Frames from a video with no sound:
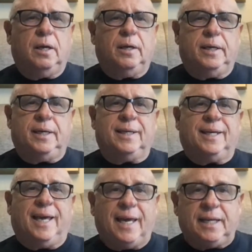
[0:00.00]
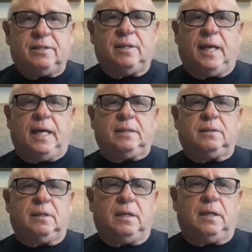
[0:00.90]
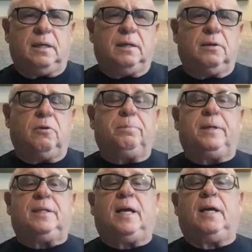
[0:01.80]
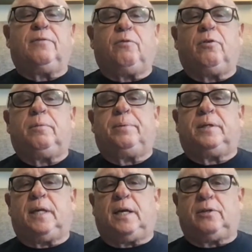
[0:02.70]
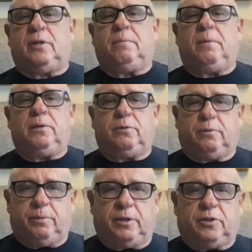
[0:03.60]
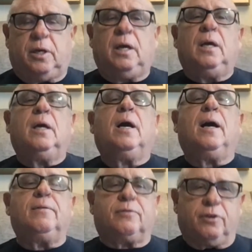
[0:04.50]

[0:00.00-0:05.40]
He engaged that Gopitaya for the protection, Madhudvisha, of